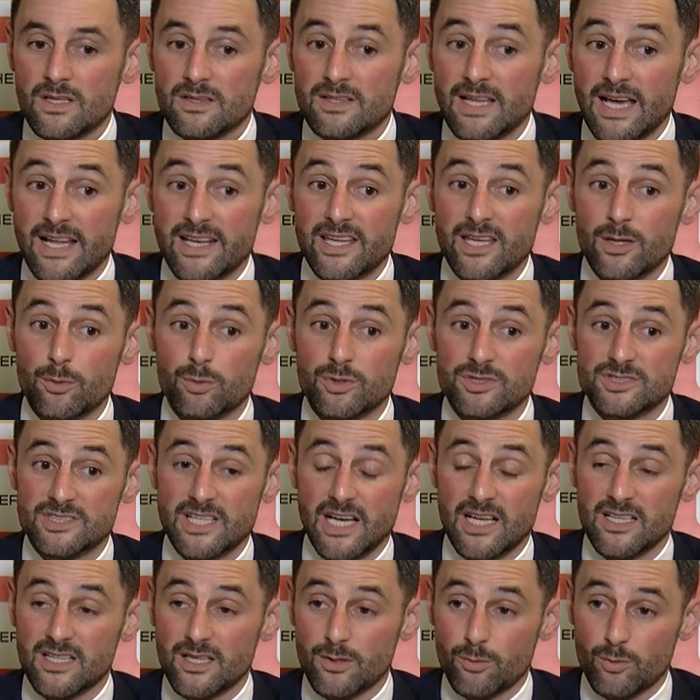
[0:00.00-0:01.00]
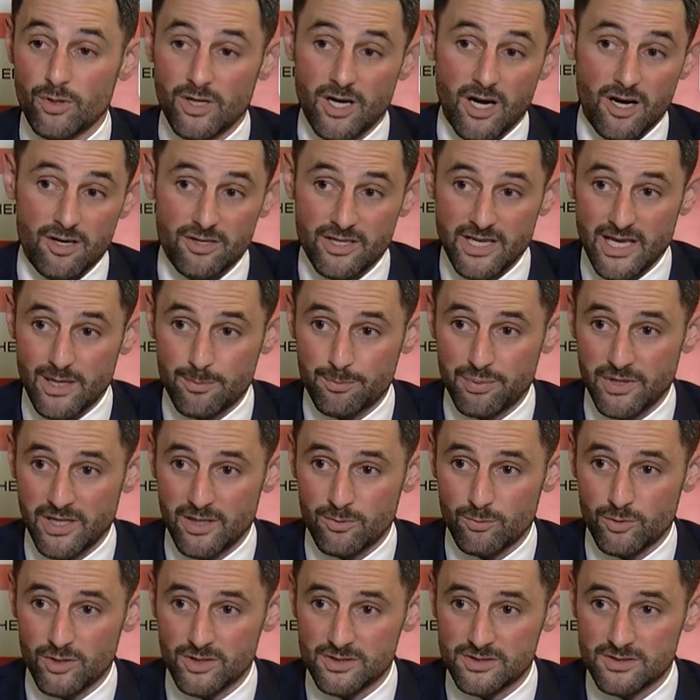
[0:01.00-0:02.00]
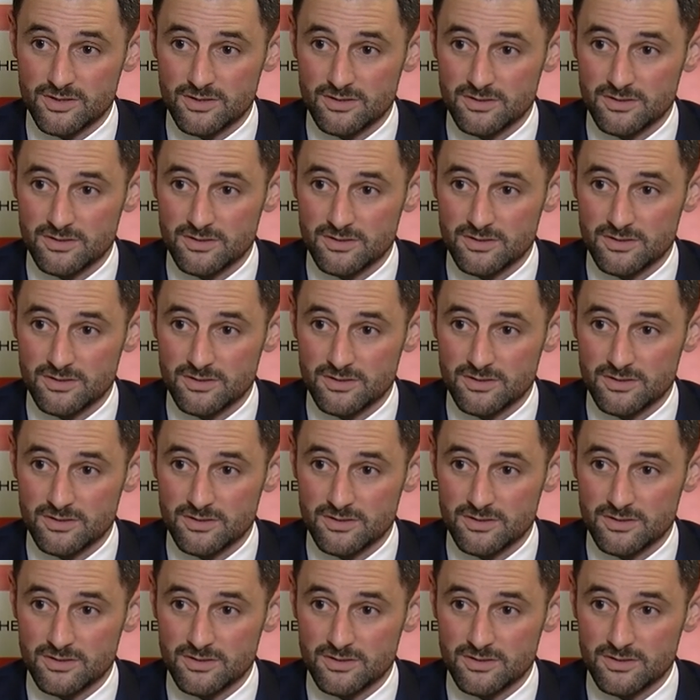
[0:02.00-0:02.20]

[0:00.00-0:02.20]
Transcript: That he was yelling what our game plan was?